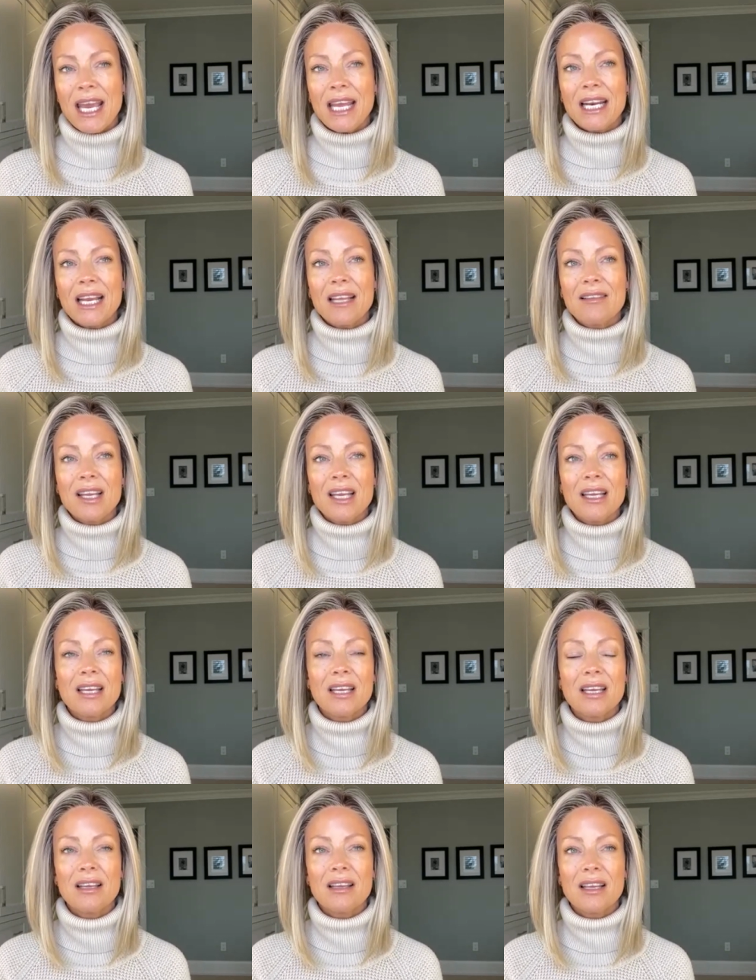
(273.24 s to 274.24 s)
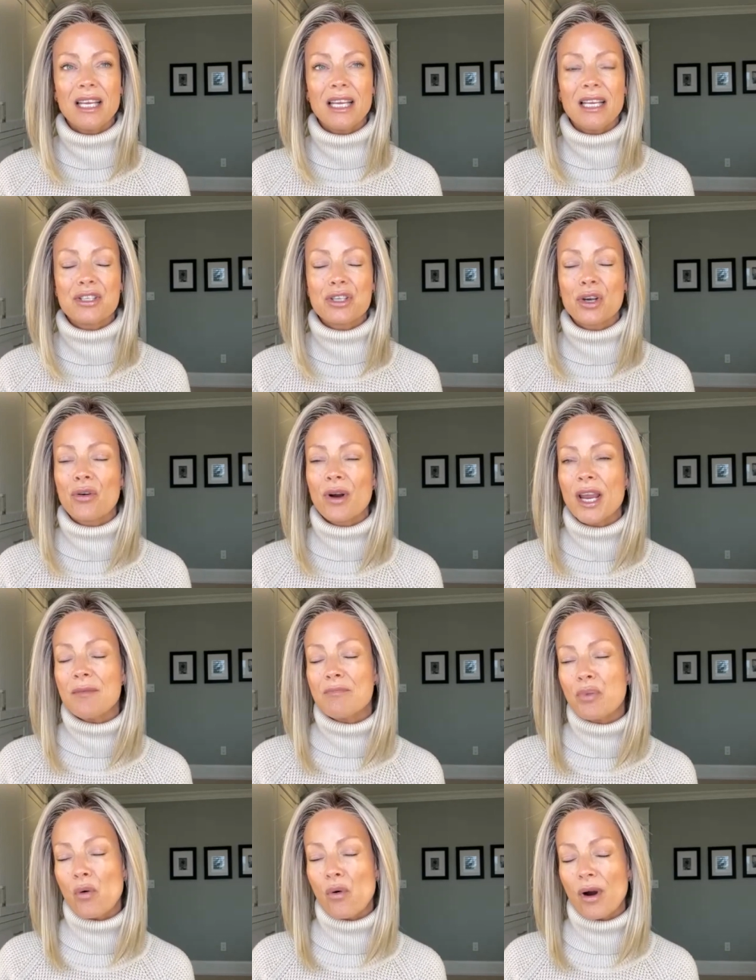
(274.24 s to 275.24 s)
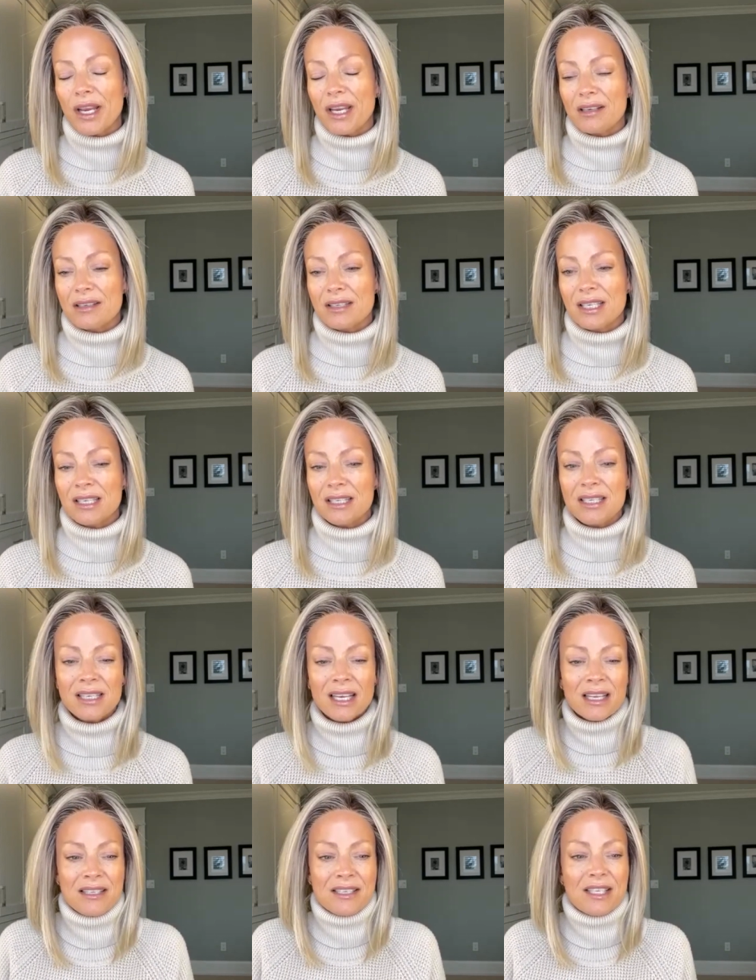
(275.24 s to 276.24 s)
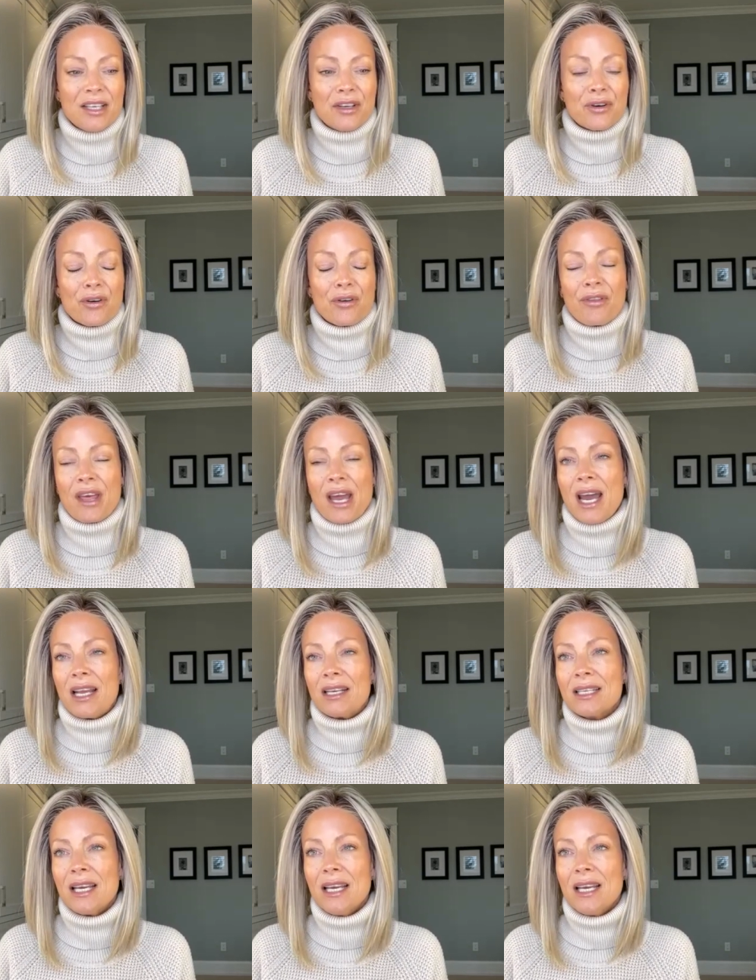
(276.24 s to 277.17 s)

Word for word: And I think it's a great point to consider that